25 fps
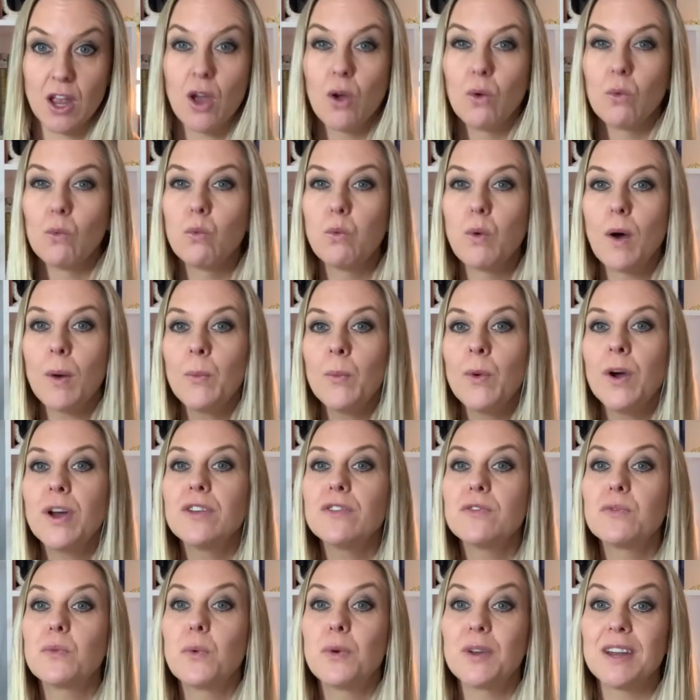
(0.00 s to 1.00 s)
One word
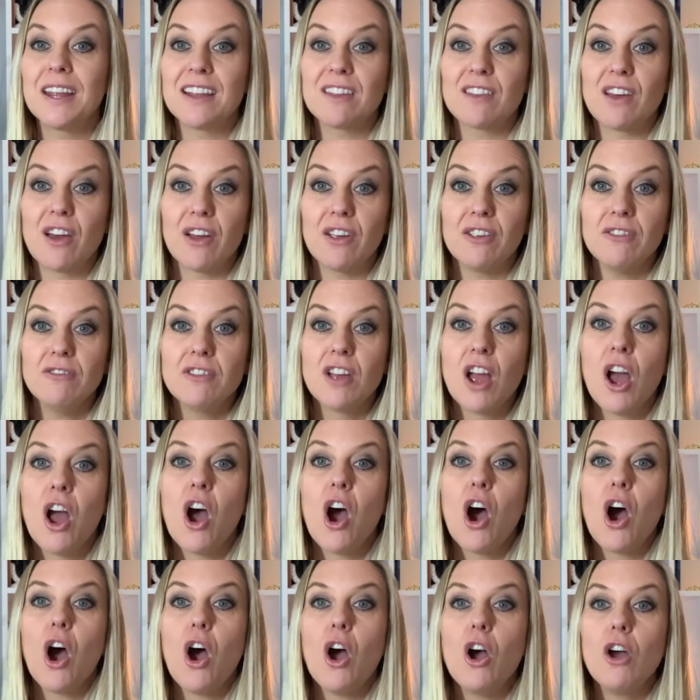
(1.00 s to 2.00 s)
of warning though,
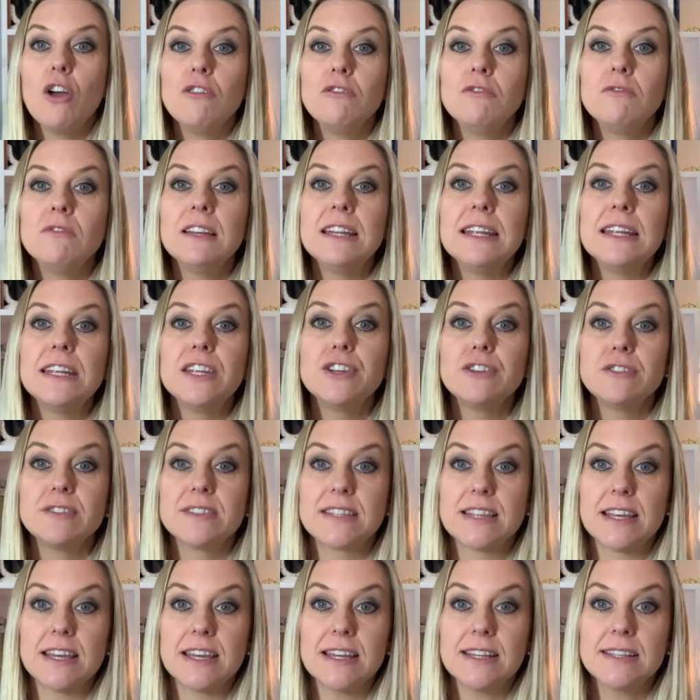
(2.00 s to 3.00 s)
only
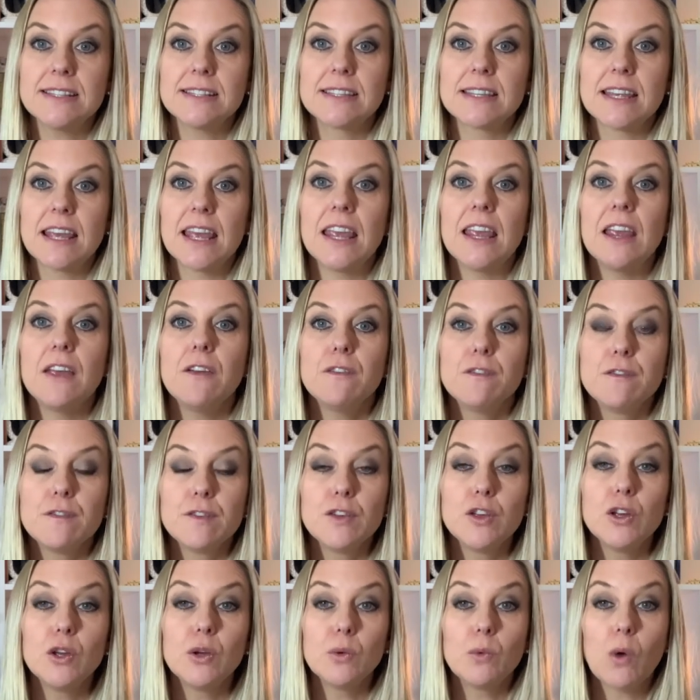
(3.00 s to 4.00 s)
use this
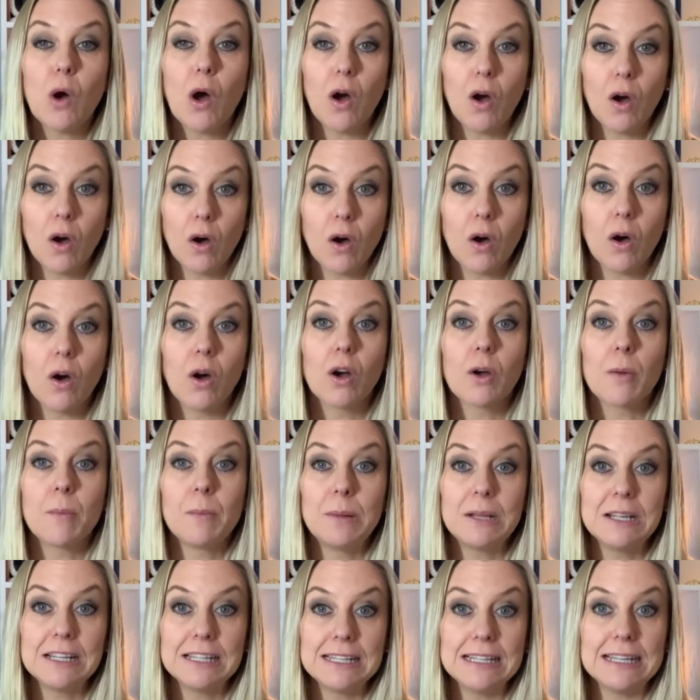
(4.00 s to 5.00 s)
if you are
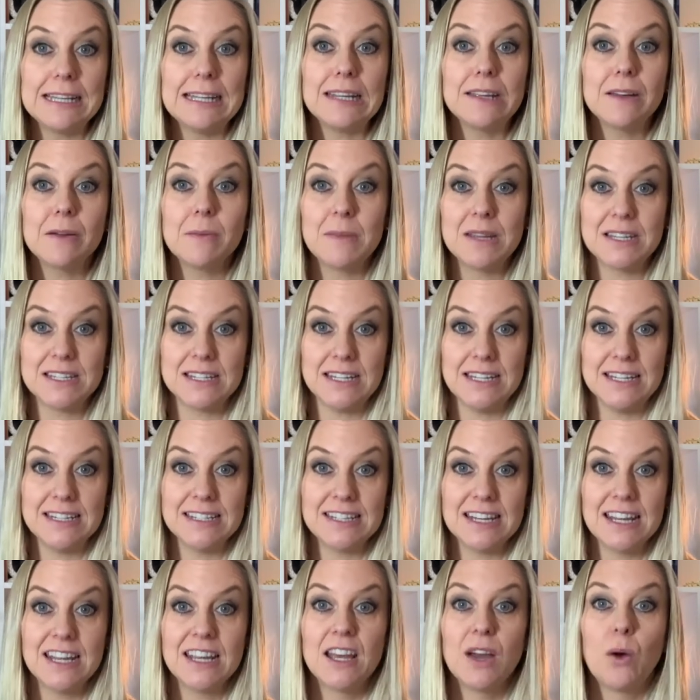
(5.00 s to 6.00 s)
completely
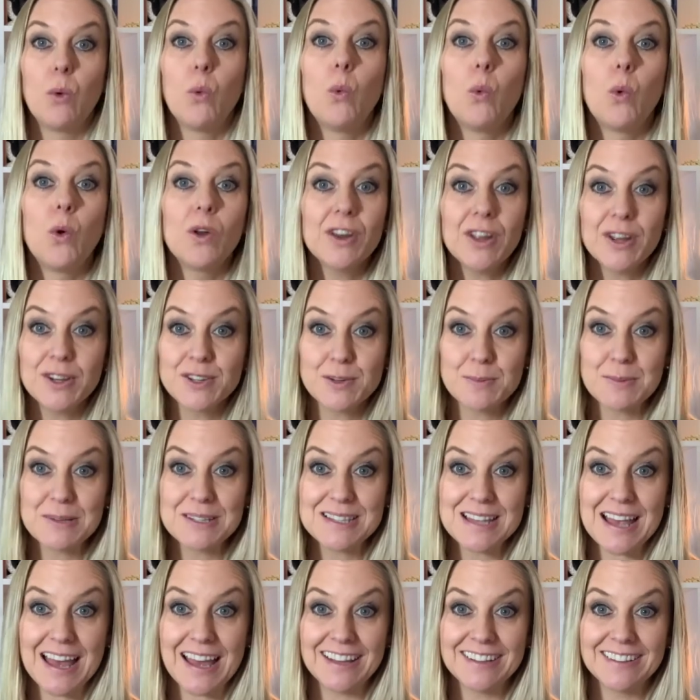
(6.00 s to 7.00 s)
committed
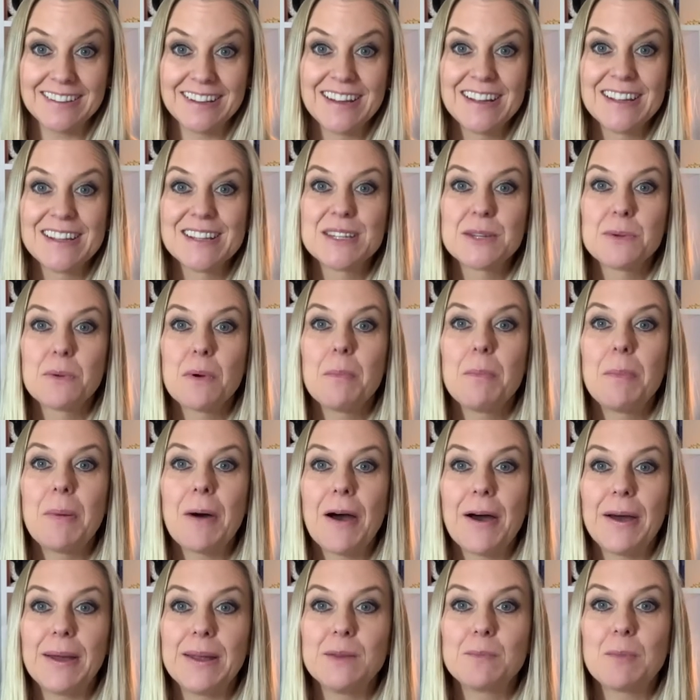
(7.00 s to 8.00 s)
100% to
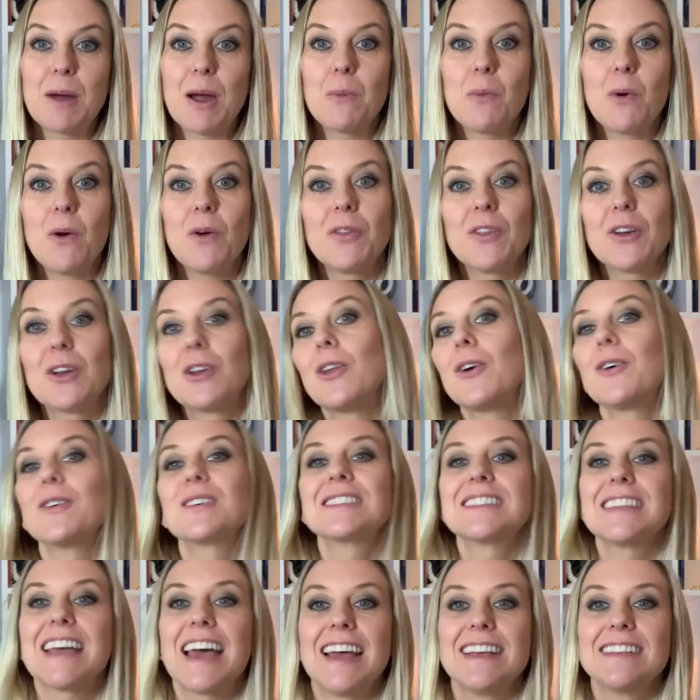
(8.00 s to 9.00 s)
abide by what the
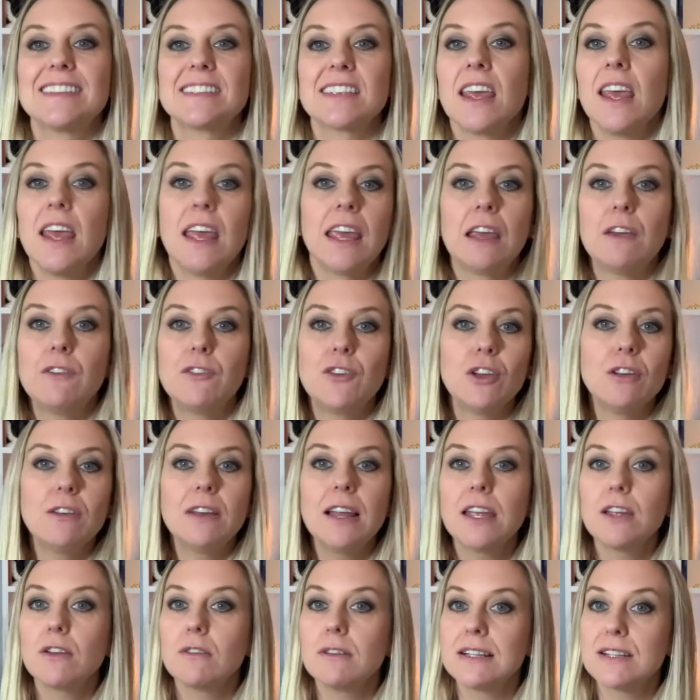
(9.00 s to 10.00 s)
clock says. If you
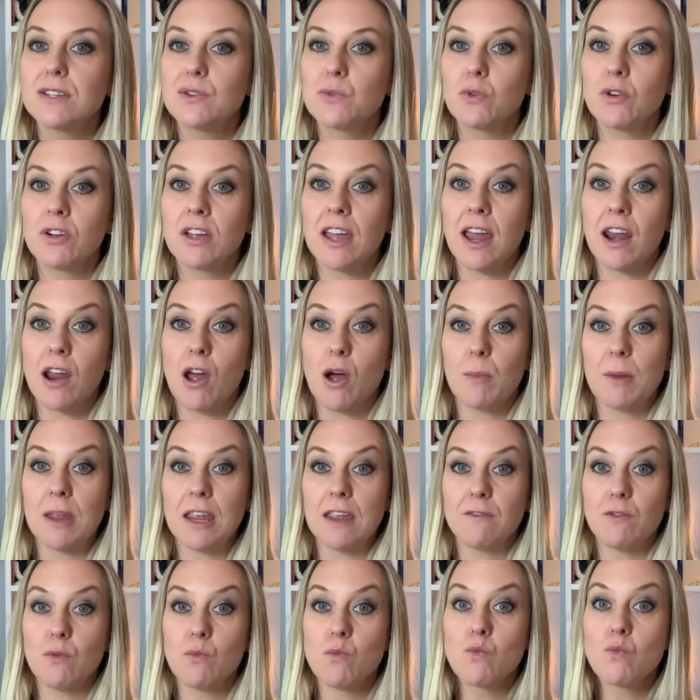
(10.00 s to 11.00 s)
let your little one get up
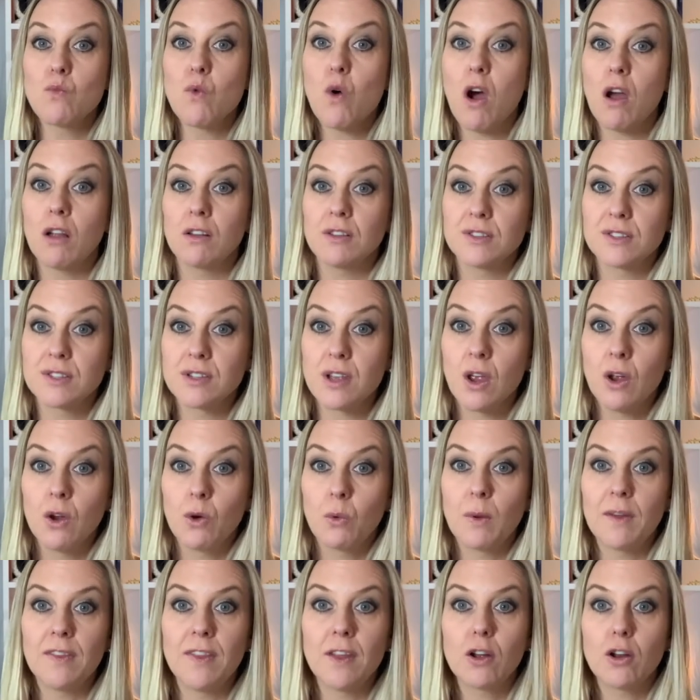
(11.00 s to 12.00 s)
even once
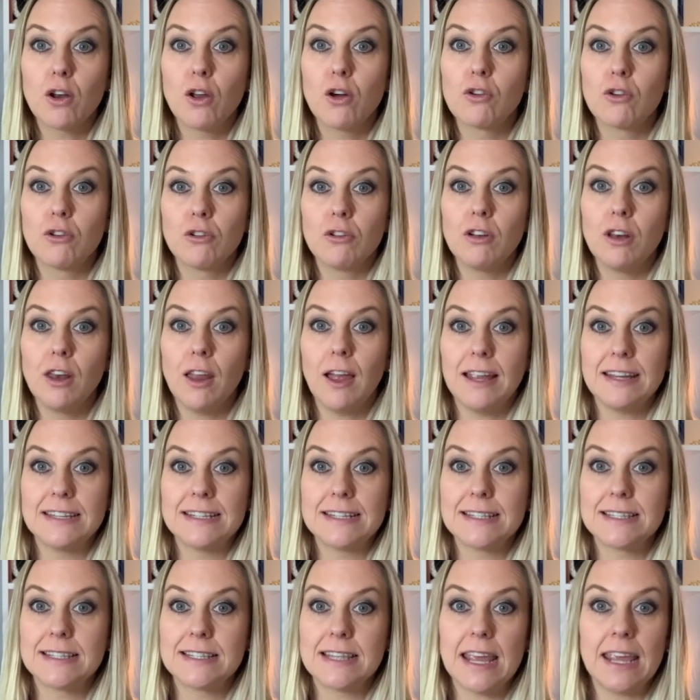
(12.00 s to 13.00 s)
when the clock or
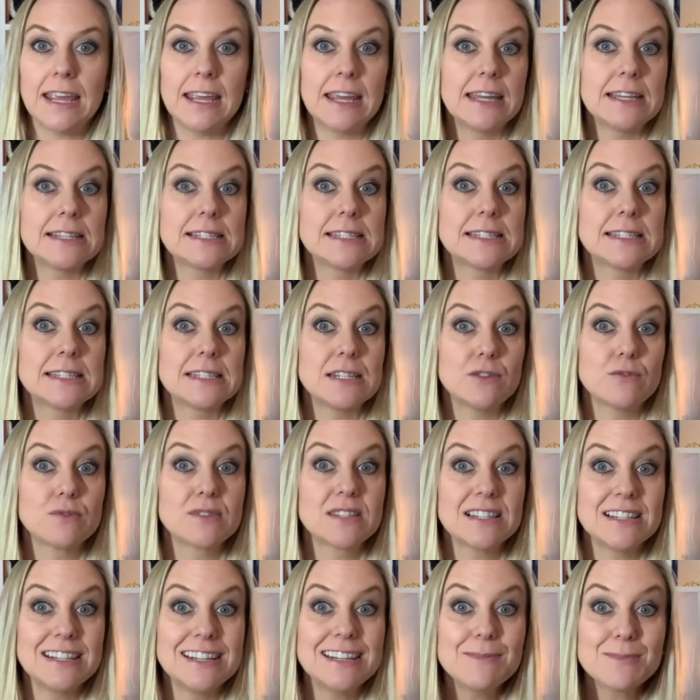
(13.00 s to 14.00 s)
light is saying it's still
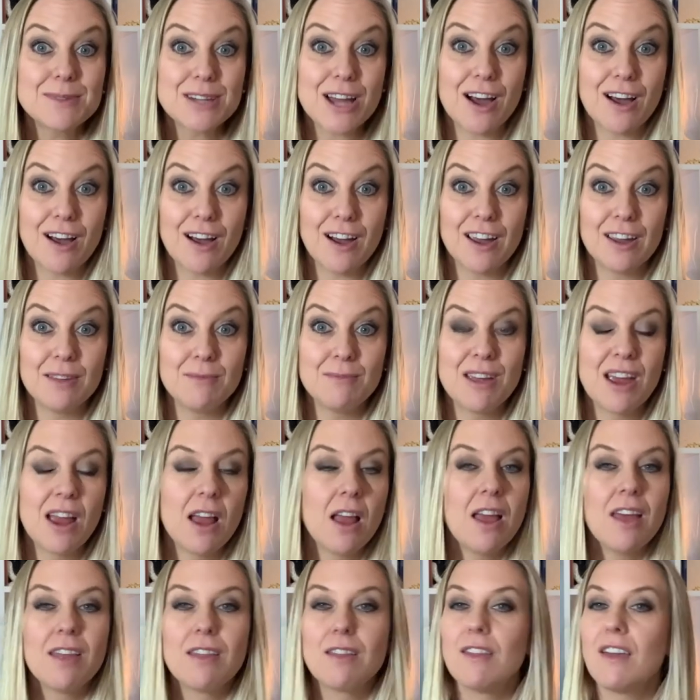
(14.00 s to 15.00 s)
sleep time,
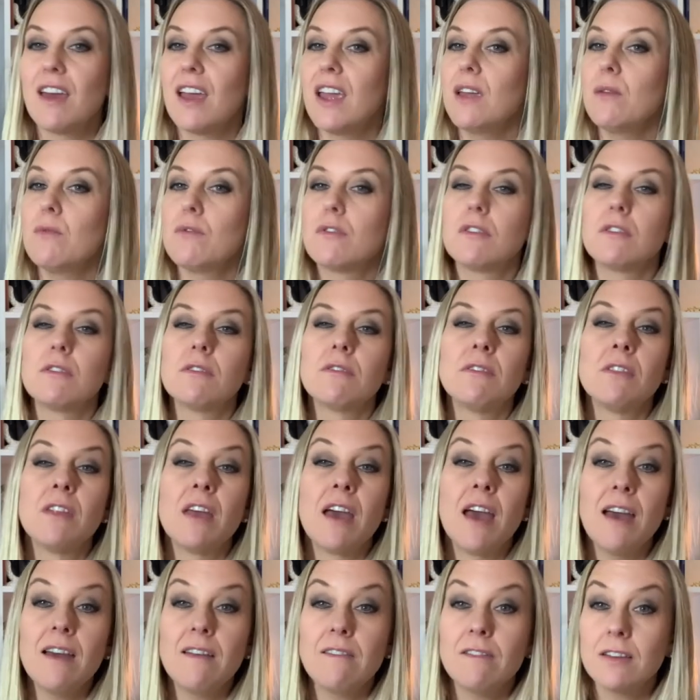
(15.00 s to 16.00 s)
they will
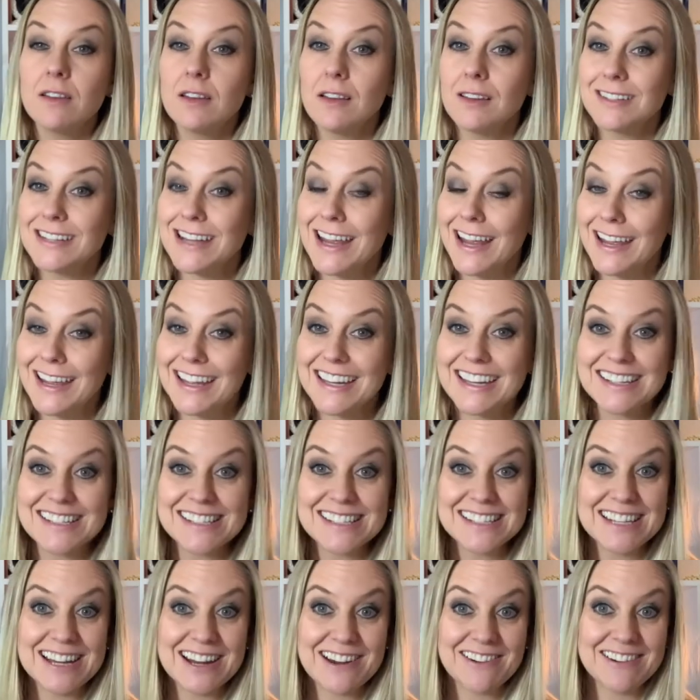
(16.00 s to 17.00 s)
never take
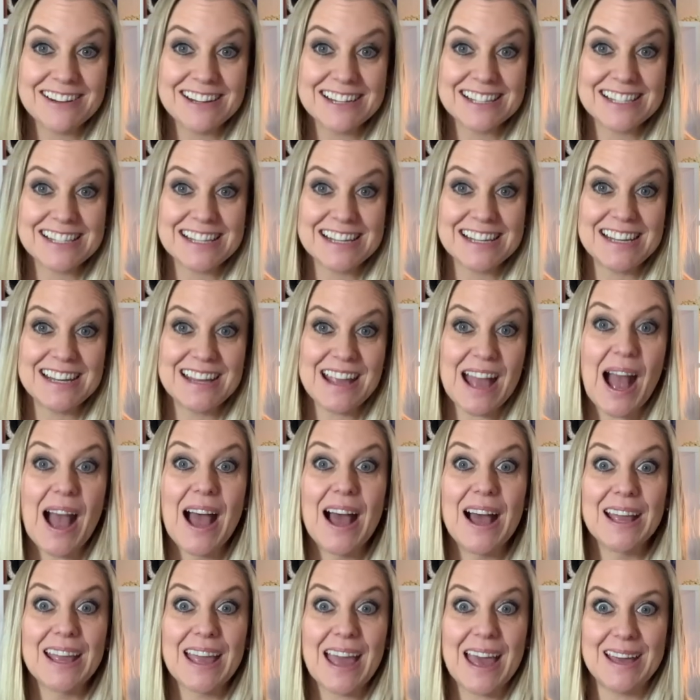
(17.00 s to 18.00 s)
it seriously
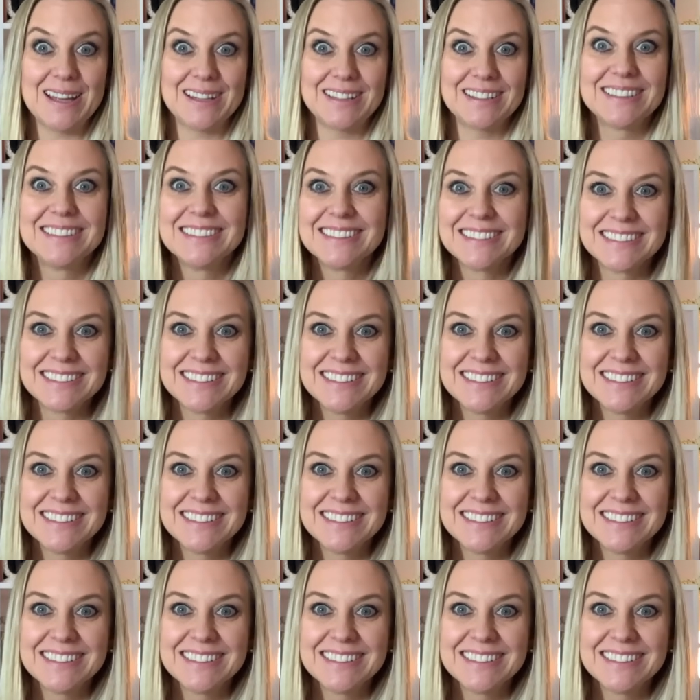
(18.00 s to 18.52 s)
again.